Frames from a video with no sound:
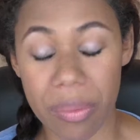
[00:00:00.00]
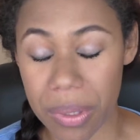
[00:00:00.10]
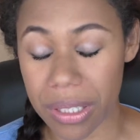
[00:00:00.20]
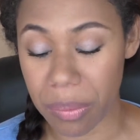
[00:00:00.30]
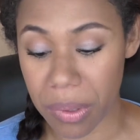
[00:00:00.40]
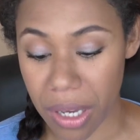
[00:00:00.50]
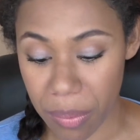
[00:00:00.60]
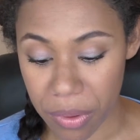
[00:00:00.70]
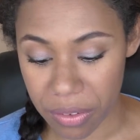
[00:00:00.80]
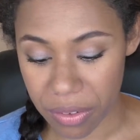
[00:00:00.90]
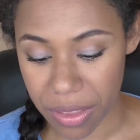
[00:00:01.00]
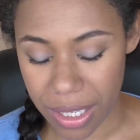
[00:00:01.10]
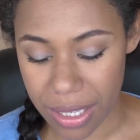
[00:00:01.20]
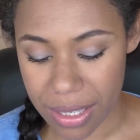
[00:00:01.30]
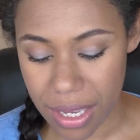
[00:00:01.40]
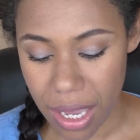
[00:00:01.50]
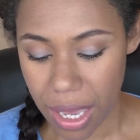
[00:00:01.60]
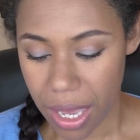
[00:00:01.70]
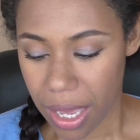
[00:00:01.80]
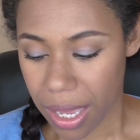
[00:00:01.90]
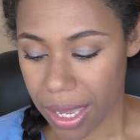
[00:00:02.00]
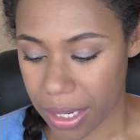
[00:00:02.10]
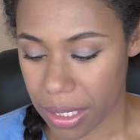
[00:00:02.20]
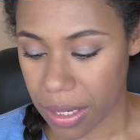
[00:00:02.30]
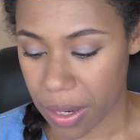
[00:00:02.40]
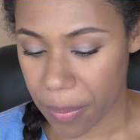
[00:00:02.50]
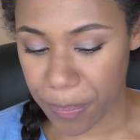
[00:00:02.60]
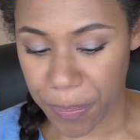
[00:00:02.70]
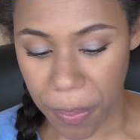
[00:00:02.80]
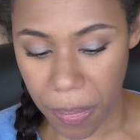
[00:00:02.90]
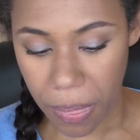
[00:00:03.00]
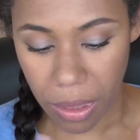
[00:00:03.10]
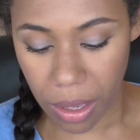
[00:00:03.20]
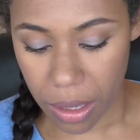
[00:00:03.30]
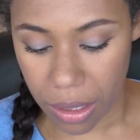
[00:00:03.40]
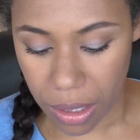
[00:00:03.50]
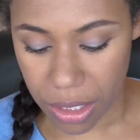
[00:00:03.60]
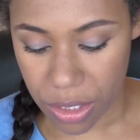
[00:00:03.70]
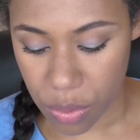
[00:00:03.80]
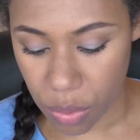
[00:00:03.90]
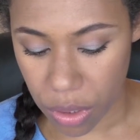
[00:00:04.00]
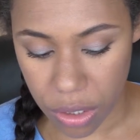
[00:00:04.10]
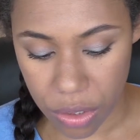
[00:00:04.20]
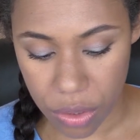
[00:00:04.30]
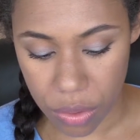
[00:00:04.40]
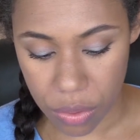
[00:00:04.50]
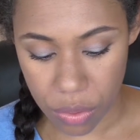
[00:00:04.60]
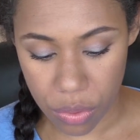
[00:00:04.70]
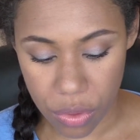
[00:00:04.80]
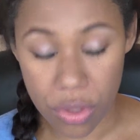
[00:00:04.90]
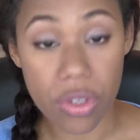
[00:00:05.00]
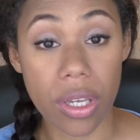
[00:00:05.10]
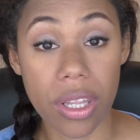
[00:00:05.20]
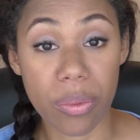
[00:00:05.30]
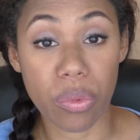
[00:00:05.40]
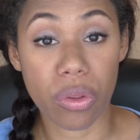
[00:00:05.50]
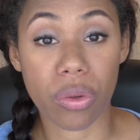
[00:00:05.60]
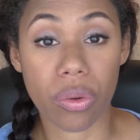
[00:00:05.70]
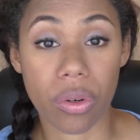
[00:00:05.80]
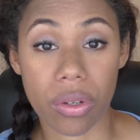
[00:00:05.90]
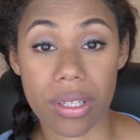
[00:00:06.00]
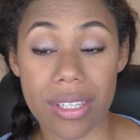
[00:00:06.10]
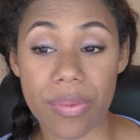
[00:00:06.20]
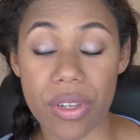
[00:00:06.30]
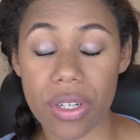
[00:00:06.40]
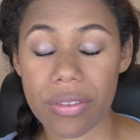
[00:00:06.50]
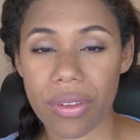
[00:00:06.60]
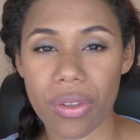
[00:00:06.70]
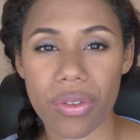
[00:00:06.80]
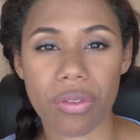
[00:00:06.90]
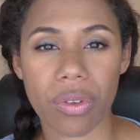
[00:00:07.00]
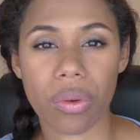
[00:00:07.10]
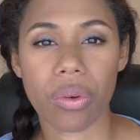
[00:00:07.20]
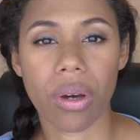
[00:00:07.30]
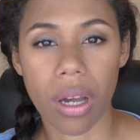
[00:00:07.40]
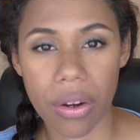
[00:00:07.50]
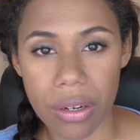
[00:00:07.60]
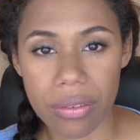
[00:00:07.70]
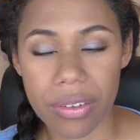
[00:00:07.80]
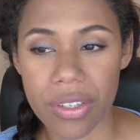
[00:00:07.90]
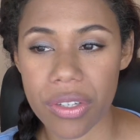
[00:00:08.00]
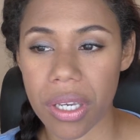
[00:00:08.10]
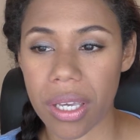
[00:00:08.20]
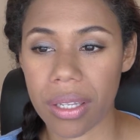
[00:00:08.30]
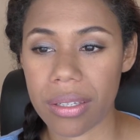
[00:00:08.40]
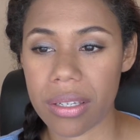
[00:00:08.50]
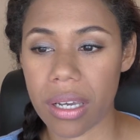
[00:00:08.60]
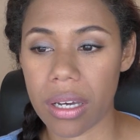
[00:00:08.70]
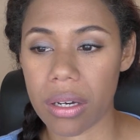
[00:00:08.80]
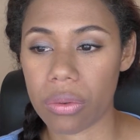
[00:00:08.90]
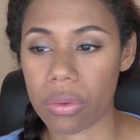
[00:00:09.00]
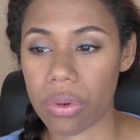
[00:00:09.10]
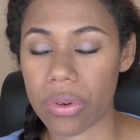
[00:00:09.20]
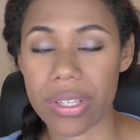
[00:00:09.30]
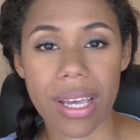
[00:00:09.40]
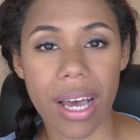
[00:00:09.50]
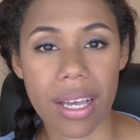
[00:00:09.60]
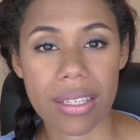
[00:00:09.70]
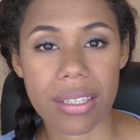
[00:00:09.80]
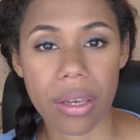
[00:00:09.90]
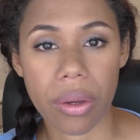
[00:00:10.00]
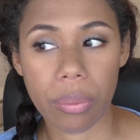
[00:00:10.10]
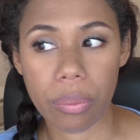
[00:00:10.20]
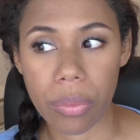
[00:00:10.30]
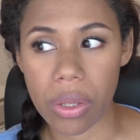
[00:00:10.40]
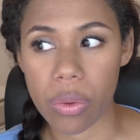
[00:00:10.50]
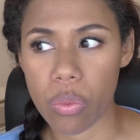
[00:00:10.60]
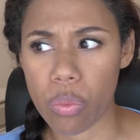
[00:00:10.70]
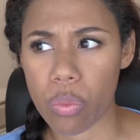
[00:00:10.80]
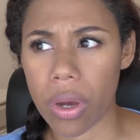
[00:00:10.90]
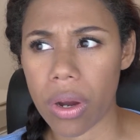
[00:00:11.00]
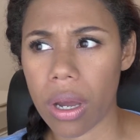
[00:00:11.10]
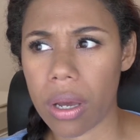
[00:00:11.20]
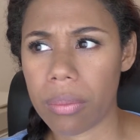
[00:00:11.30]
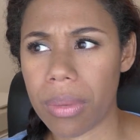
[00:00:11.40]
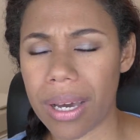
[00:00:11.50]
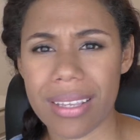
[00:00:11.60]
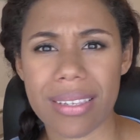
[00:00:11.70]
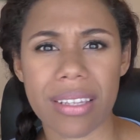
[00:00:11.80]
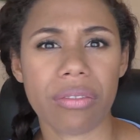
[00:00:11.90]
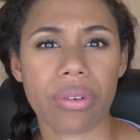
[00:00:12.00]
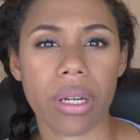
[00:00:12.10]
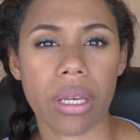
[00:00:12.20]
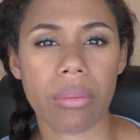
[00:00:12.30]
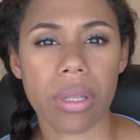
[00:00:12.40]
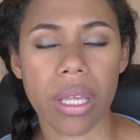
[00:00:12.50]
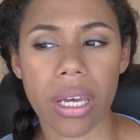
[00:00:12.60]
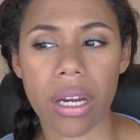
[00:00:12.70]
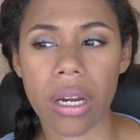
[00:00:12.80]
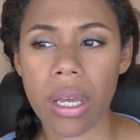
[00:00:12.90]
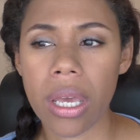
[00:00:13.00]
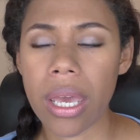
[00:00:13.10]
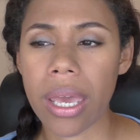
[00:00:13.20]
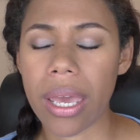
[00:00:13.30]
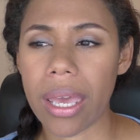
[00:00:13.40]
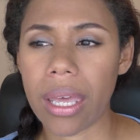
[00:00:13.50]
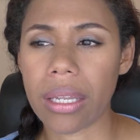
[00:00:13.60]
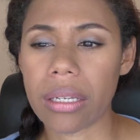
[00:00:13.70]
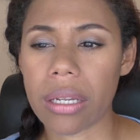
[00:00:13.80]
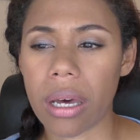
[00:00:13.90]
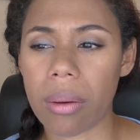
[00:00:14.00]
picked up a couple of things and I just wanted to share them with you all, especially for those of you who are in Fiji and who always ask me where I buy stuff when I'm there, and